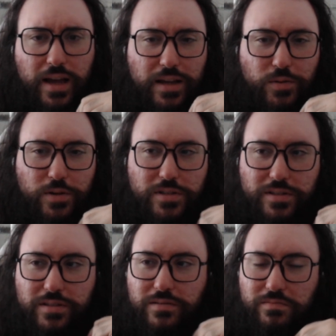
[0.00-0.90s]
it
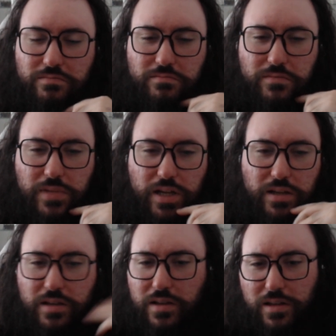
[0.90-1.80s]
was,
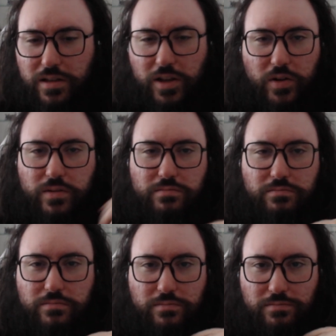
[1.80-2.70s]
you know,
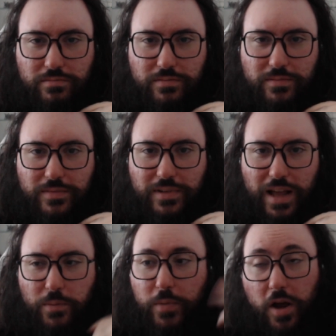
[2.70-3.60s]

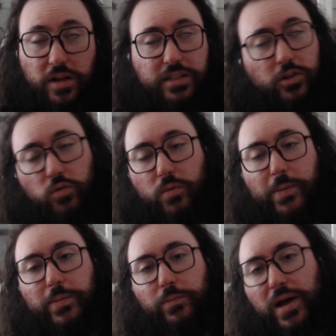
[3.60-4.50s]
I'll be honest, I don't
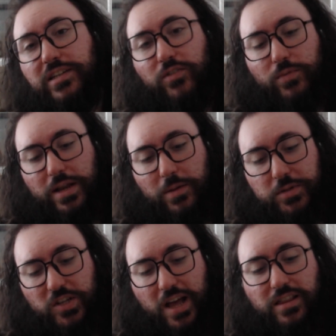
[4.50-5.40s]
remember much from that
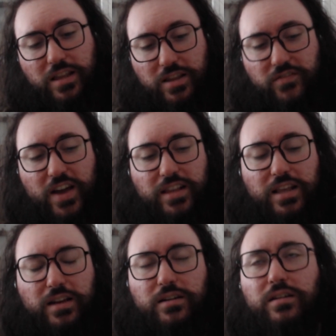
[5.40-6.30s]
episode other than the fact
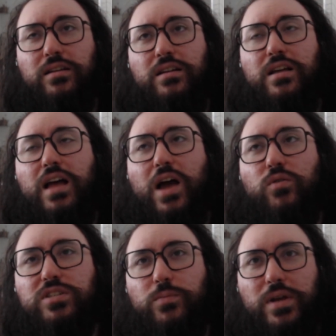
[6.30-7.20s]
that I
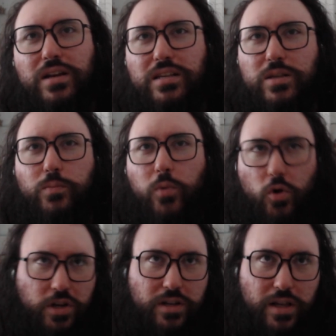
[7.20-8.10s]
was a bit
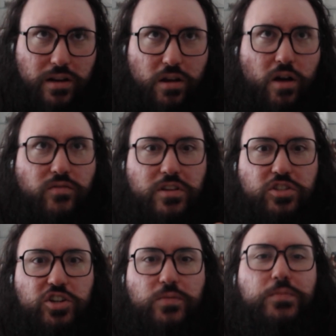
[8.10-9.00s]
disappointed of the
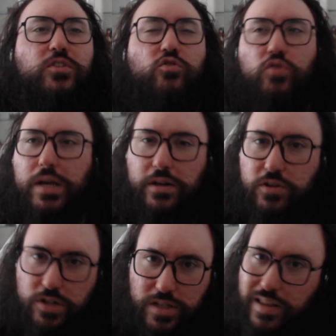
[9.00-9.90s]
gym
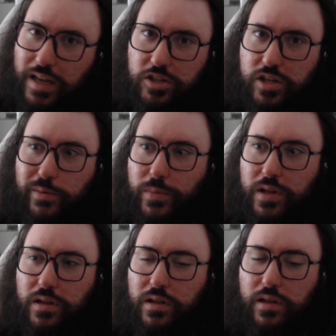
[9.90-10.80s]
trainers in that
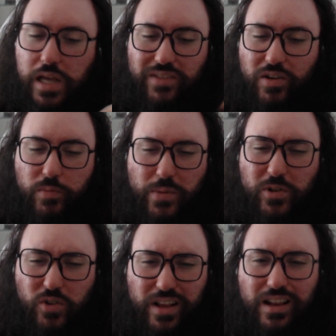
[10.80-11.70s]
gym. If I remember
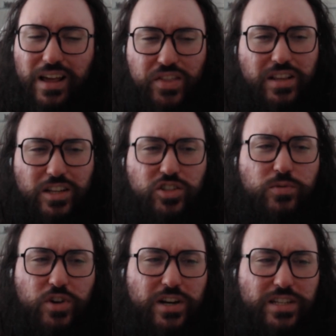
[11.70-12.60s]
correctly, I think the gym
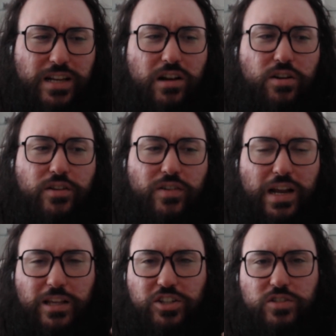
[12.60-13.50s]
trainers had a lot of
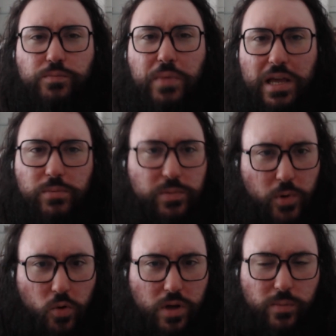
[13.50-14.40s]
like just baby
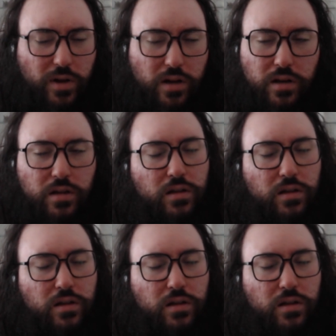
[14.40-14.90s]
Pokemon,